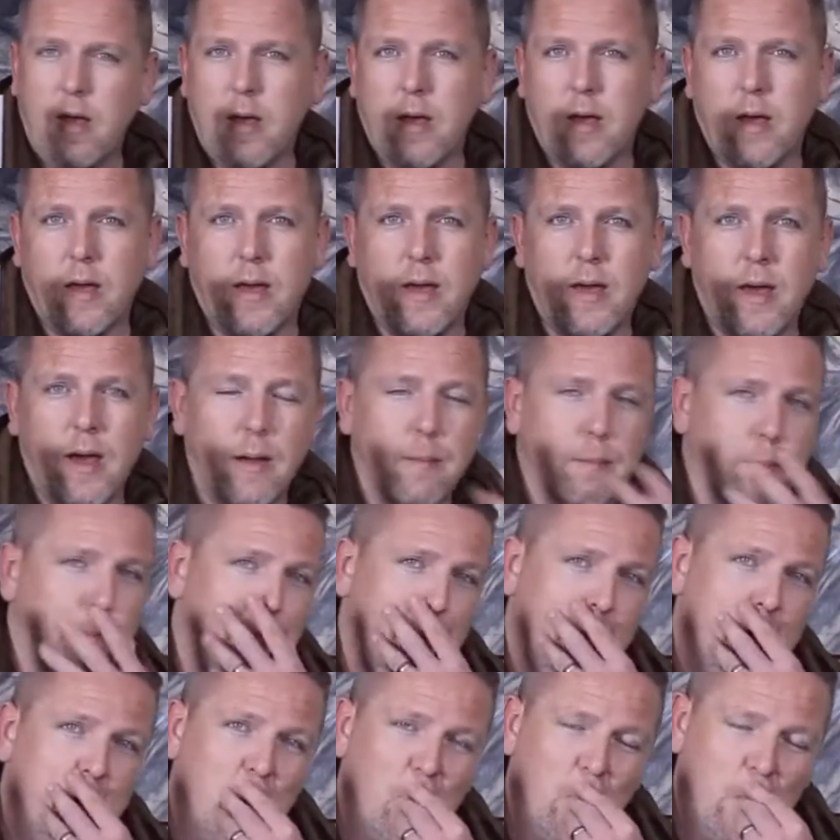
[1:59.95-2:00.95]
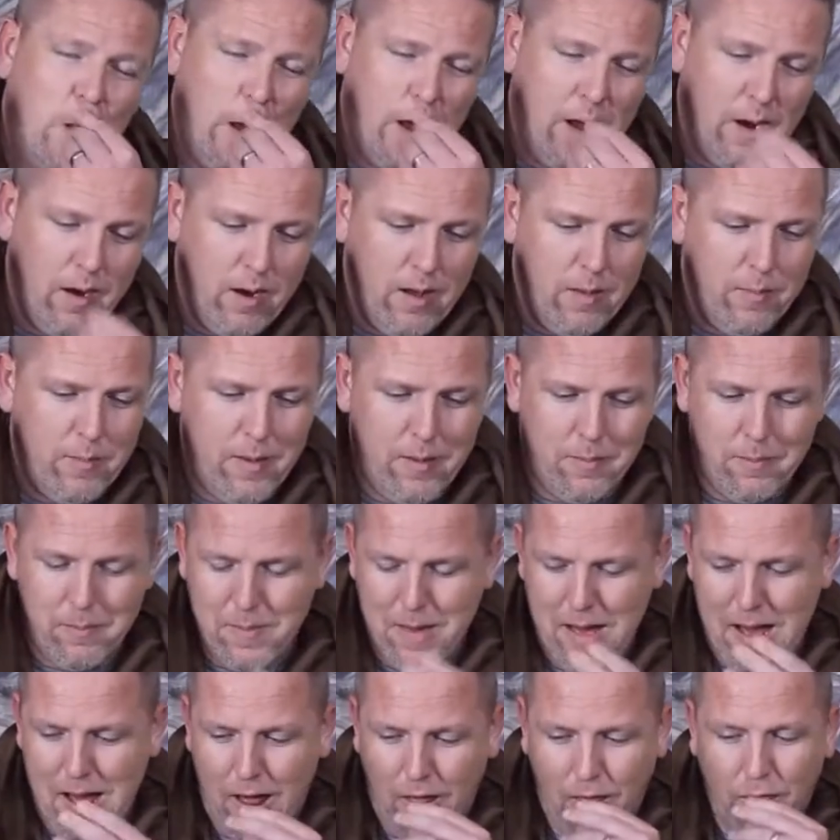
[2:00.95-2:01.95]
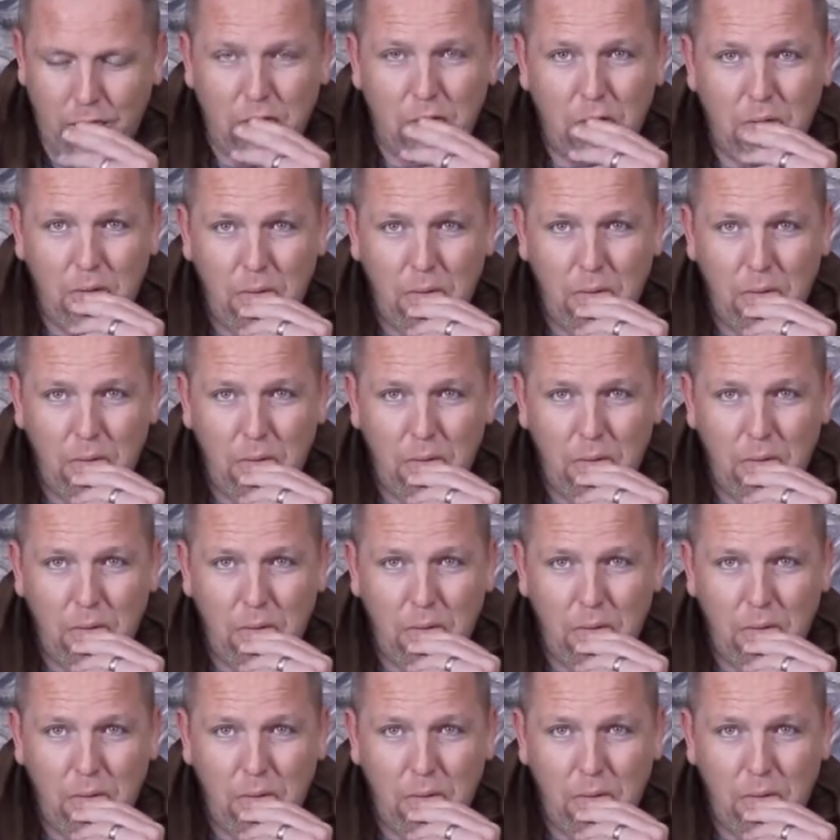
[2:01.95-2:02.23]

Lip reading: I got beard hair in my mouth.